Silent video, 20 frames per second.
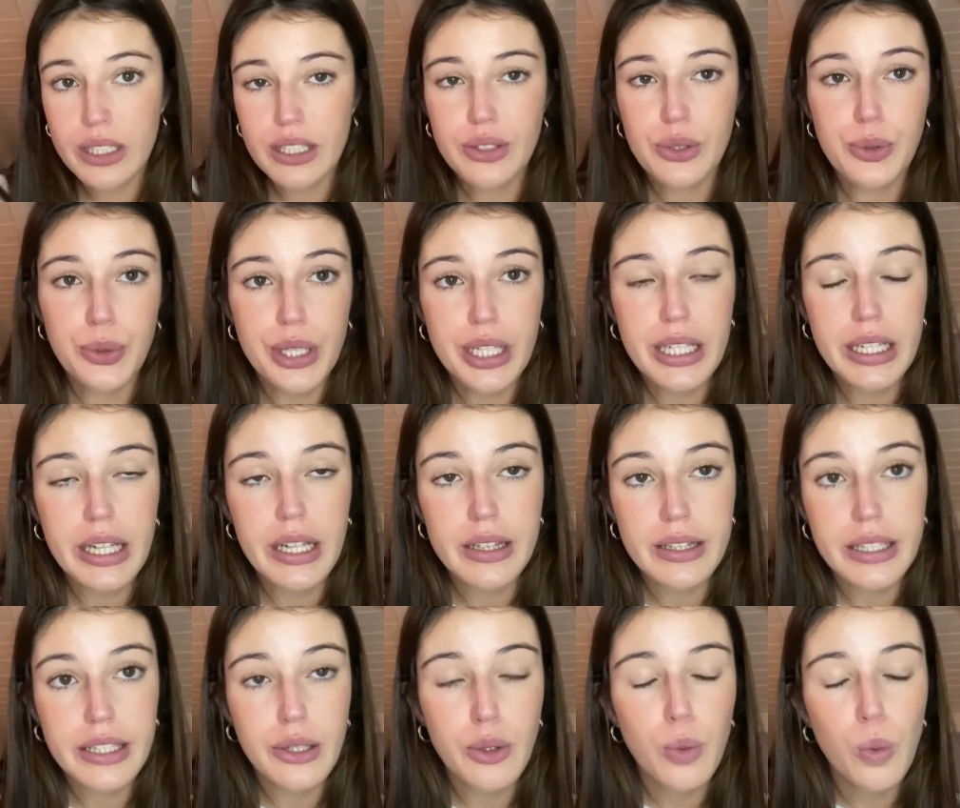these 3
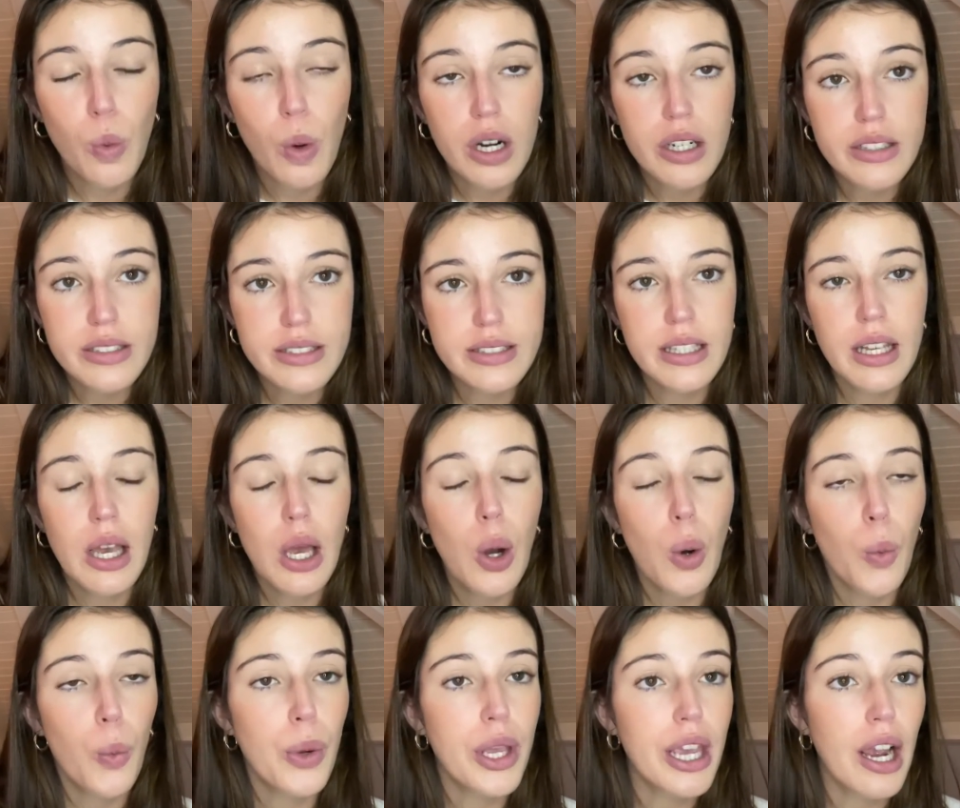little words,
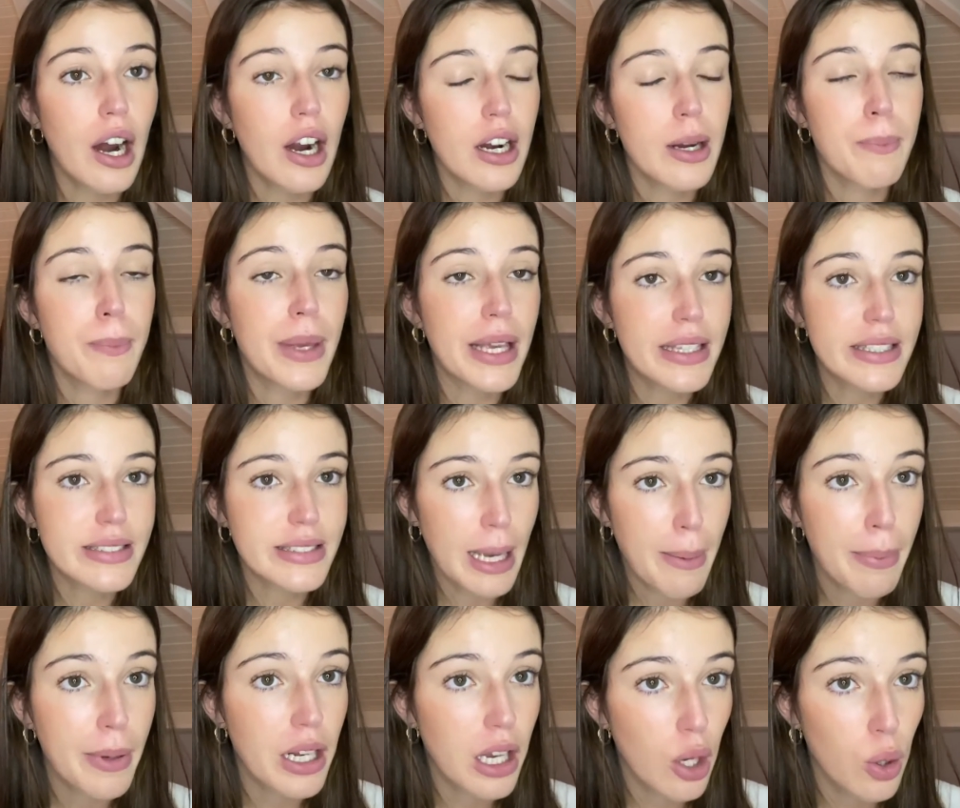we are a big
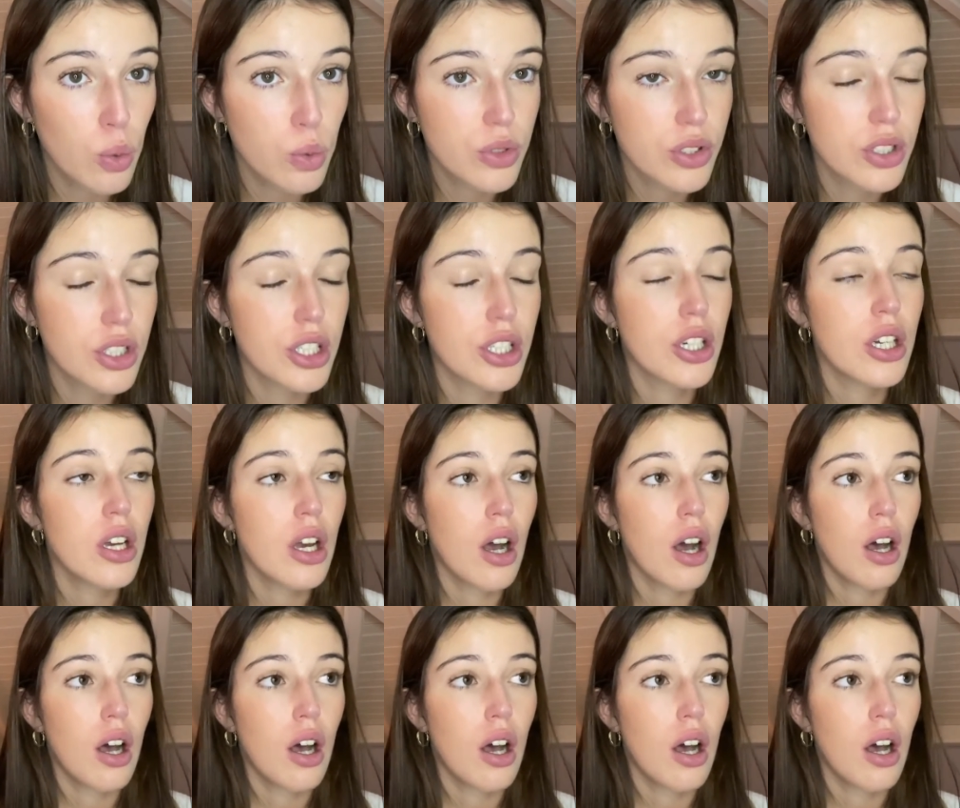step closer